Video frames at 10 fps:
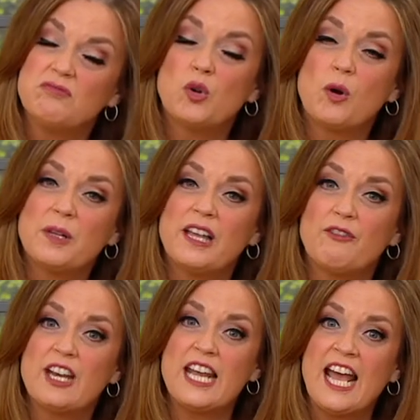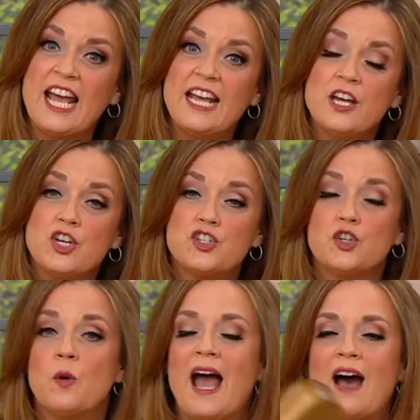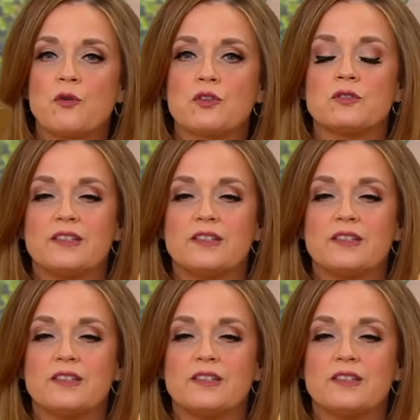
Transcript: normal every day to outer